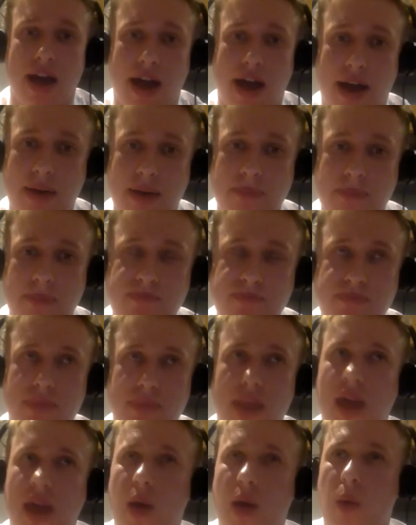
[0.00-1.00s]
um,
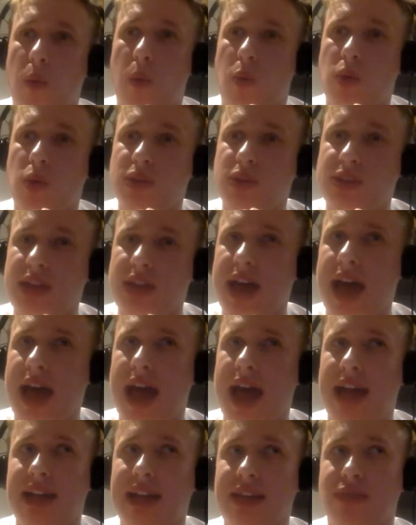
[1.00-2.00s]
was there
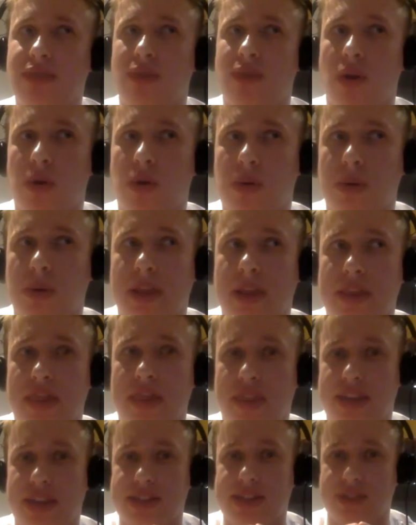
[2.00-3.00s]
any role in
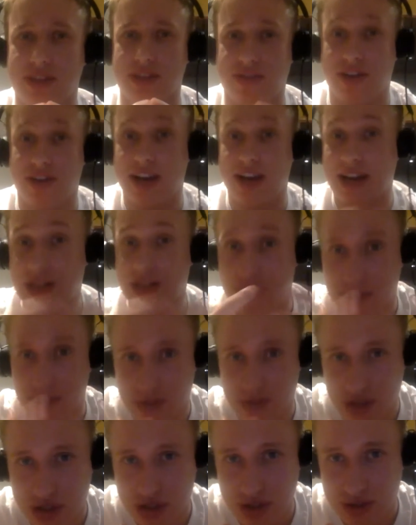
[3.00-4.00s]
things like financial
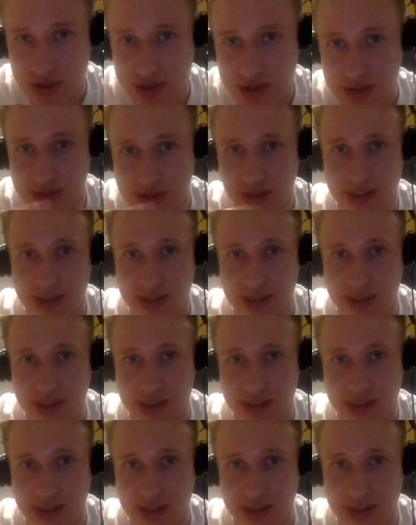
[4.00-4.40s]
institutions,